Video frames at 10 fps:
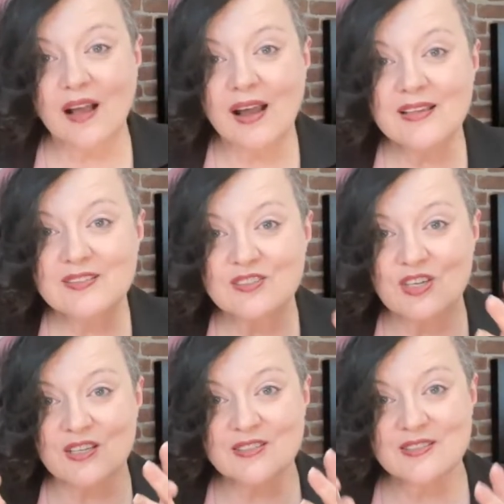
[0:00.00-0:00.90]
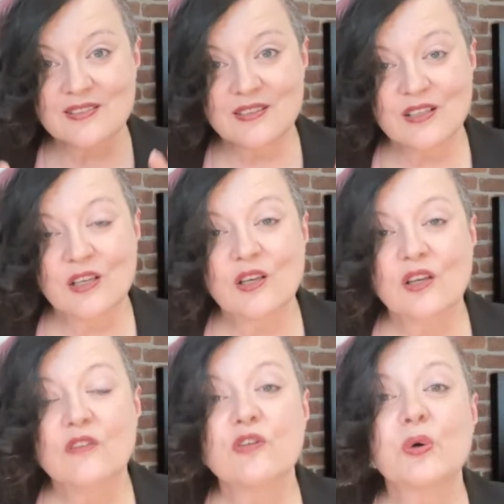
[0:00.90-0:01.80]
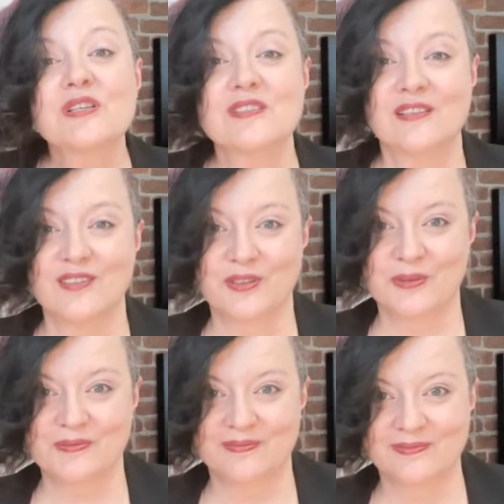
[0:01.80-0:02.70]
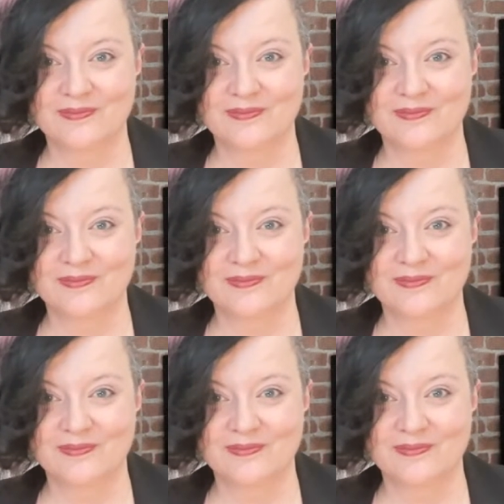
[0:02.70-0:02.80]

I suggest focus on you.